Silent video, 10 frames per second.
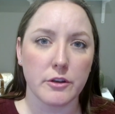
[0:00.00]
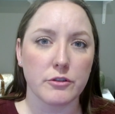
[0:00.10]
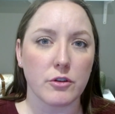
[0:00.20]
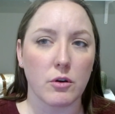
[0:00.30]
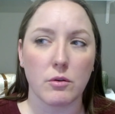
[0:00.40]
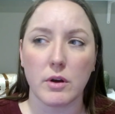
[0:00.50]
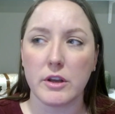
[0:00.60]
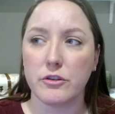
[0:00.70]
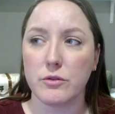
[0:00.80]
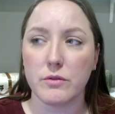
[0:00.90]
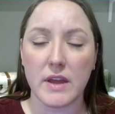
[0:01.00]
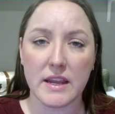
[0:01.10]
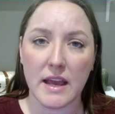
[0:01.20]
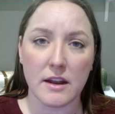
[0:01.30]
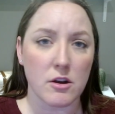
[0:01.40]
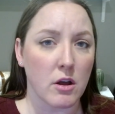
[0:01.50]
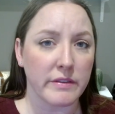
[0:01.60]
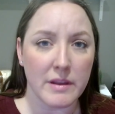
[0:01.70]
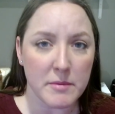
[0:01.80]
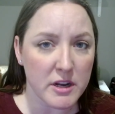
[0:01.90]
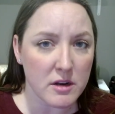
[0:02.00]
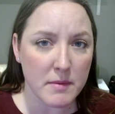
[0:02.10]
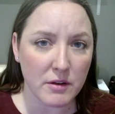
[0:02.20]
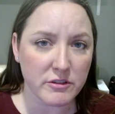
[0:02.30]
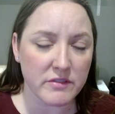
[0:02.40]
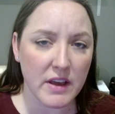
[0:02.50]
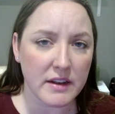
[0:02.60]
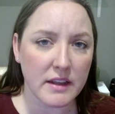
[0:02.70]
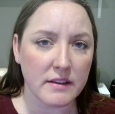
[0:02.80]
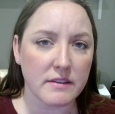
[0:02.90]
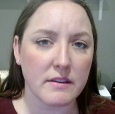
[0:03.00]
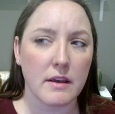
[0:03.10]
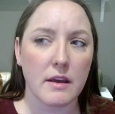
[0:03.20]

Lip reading: So do they get an unlimited amount of edits?